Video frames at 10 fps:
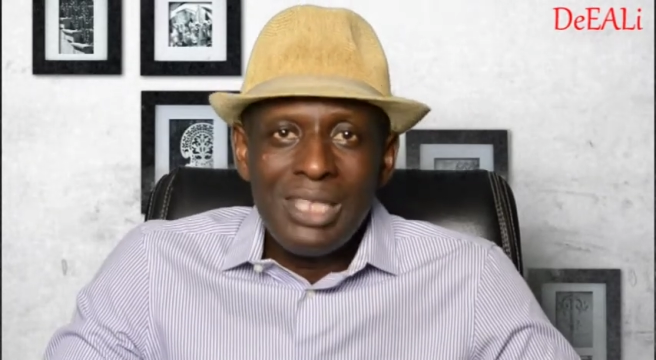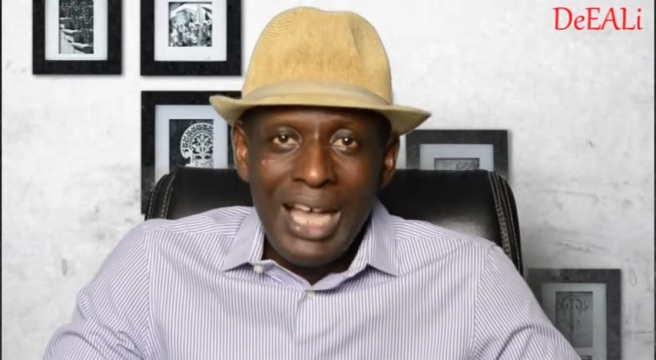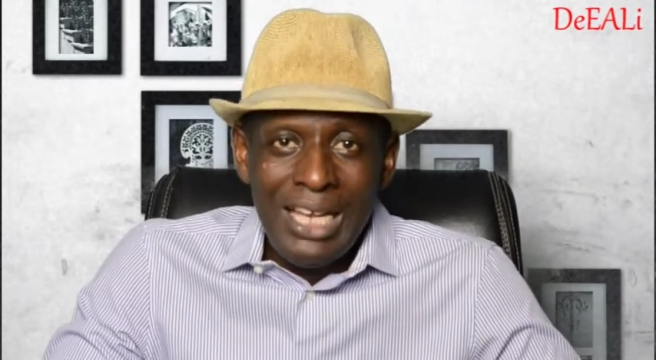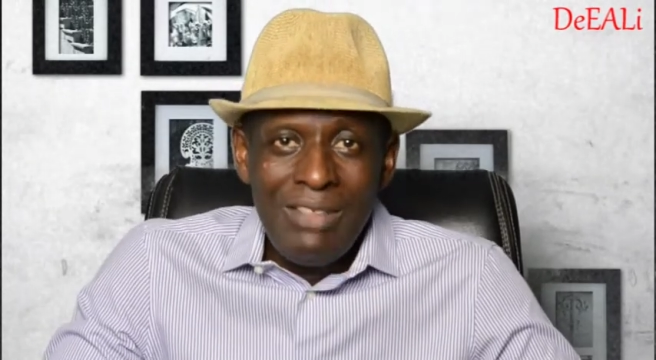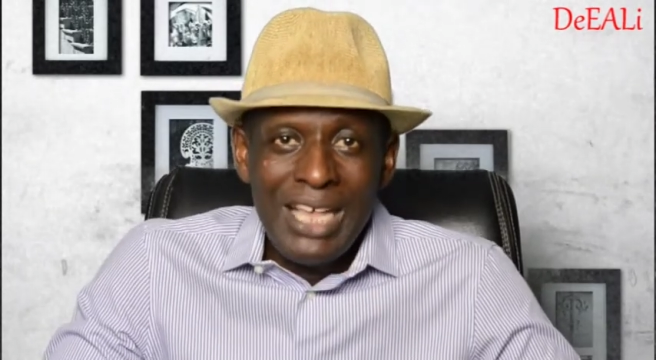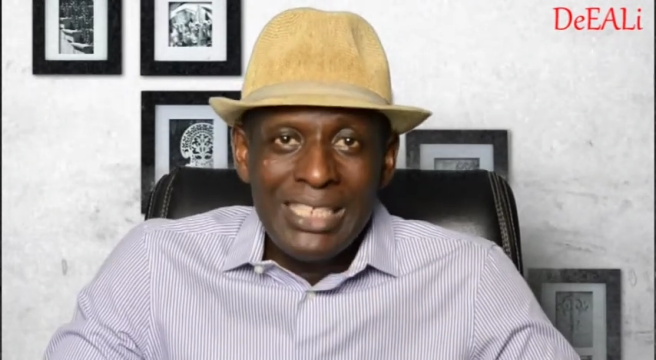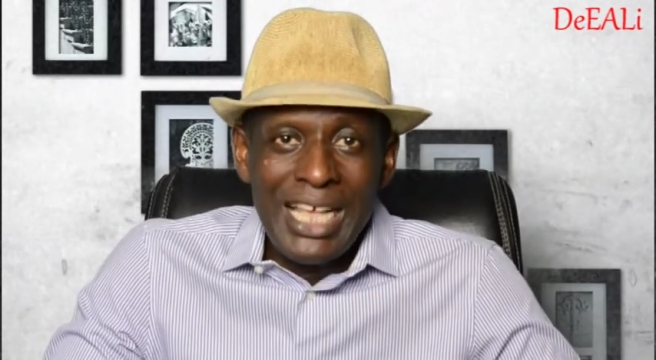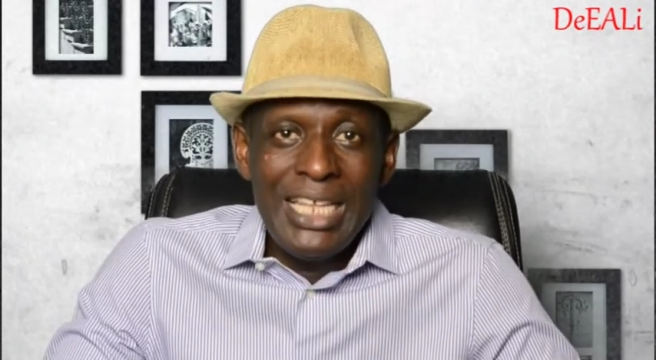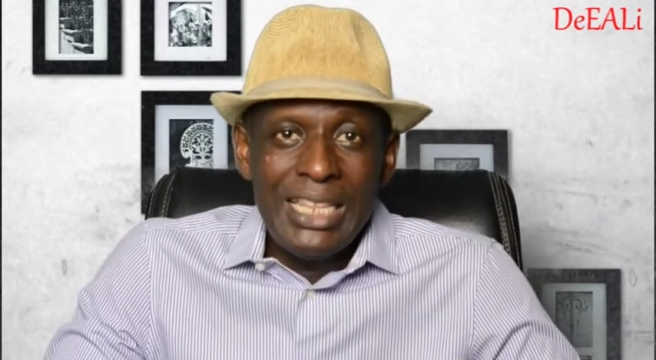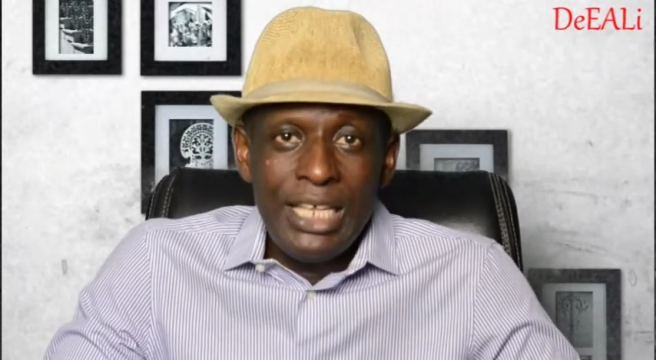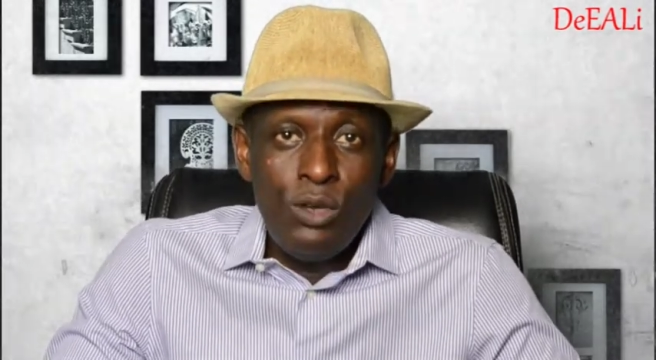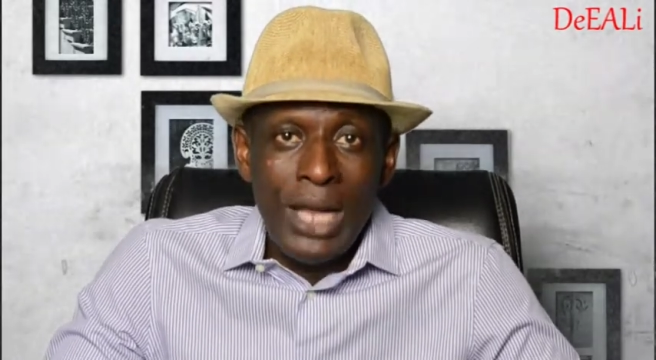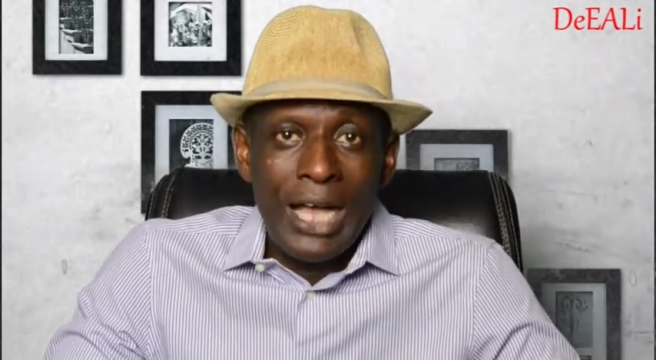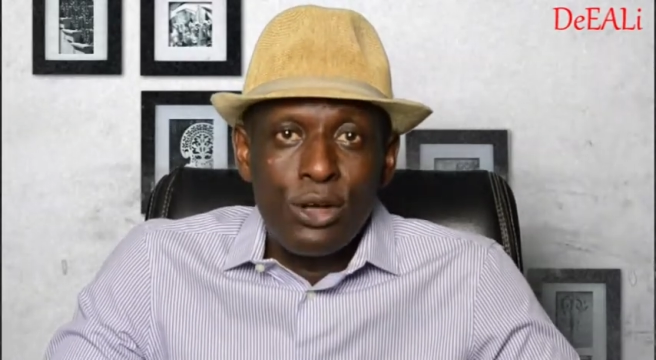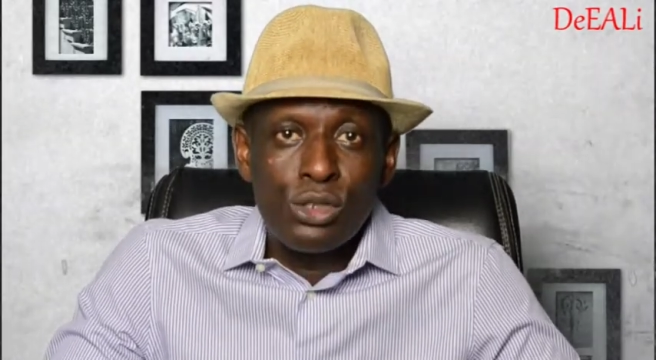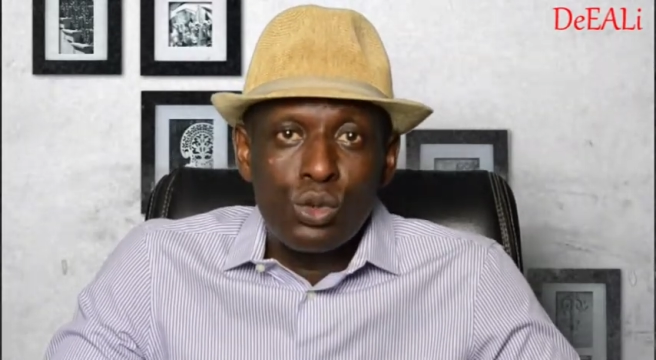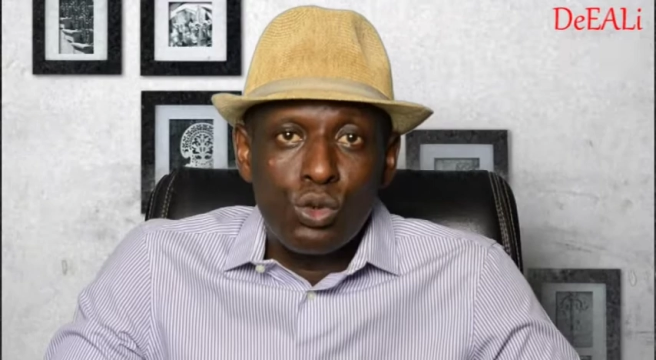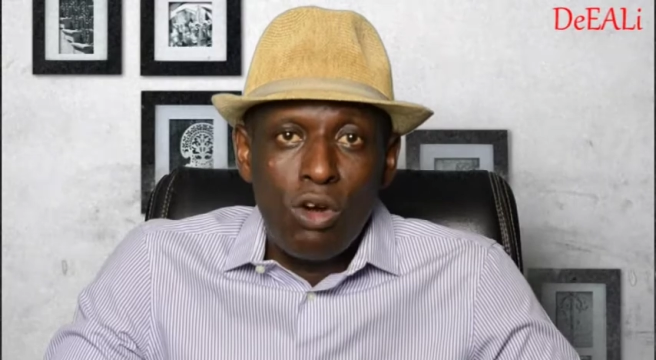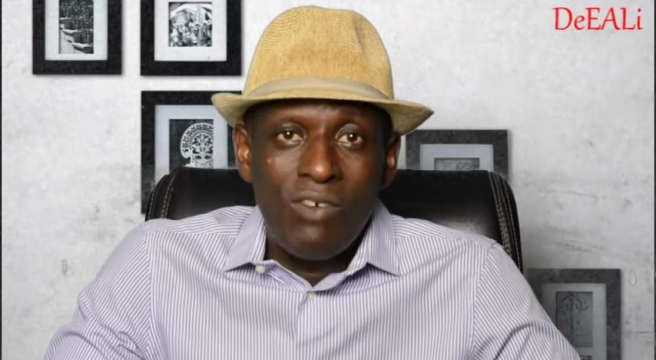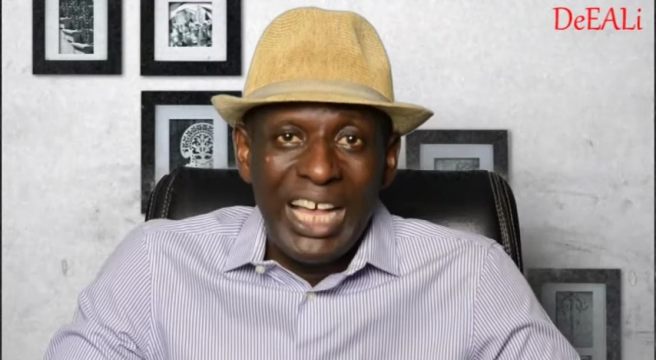And if there's anything you like us to
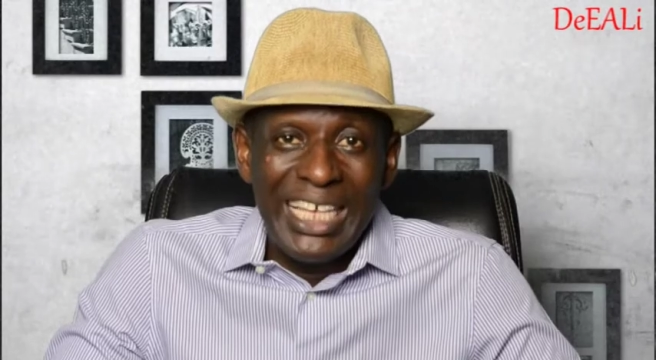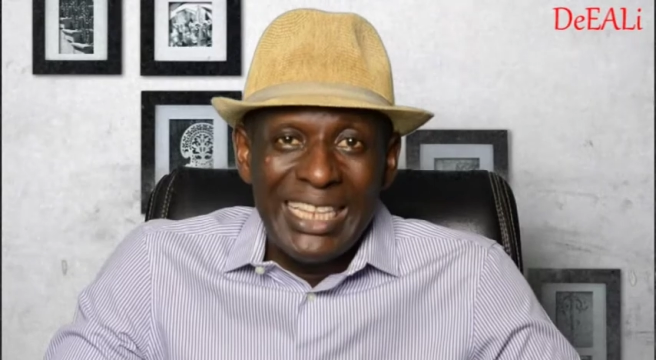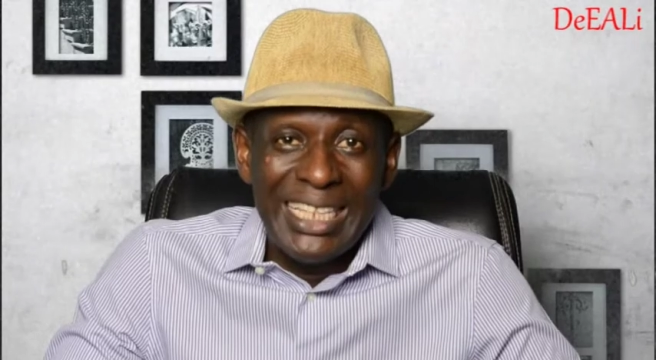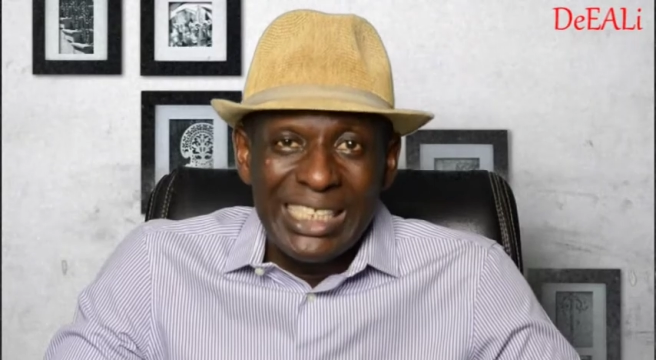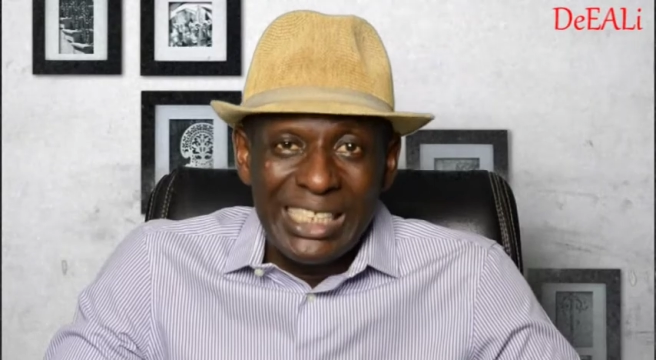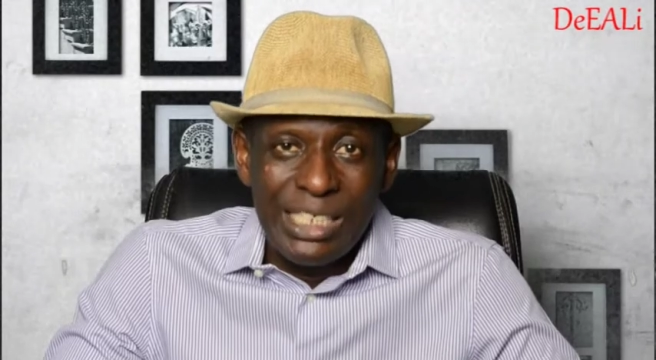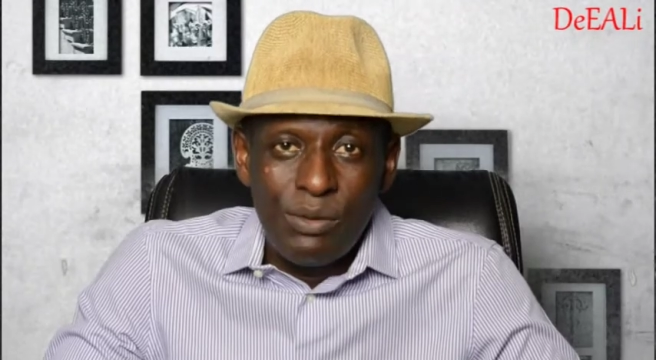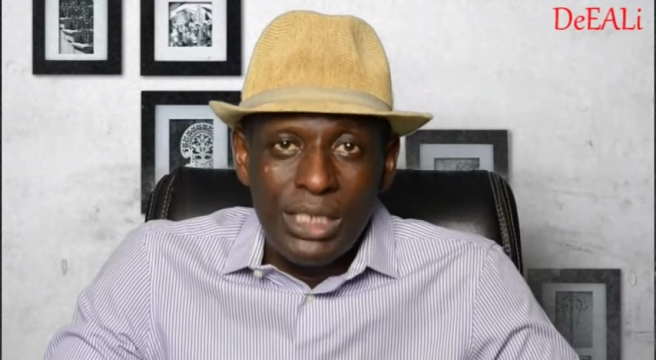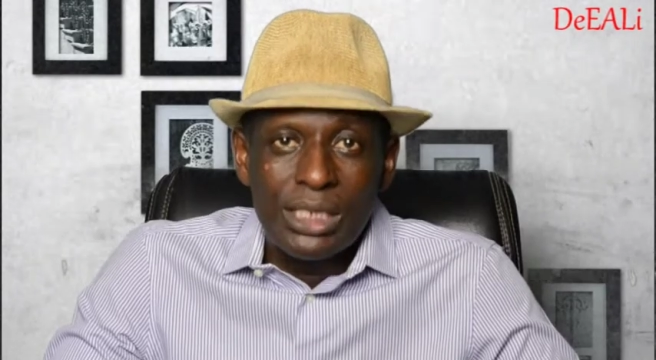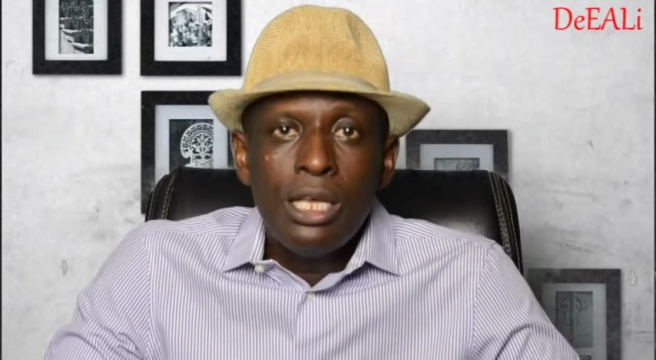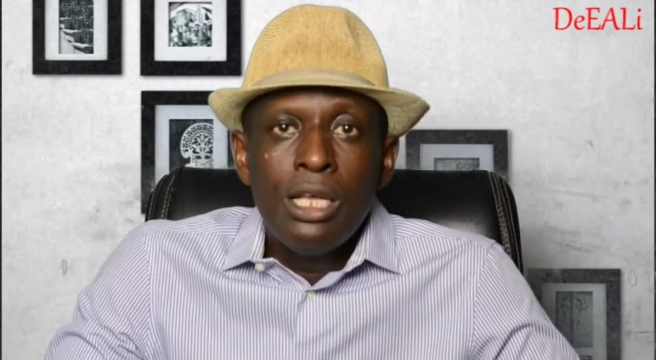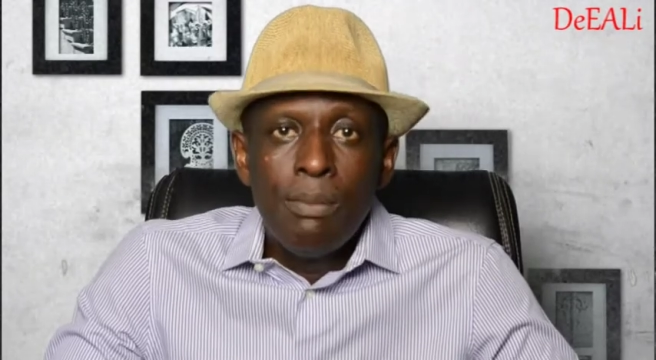cover in this series,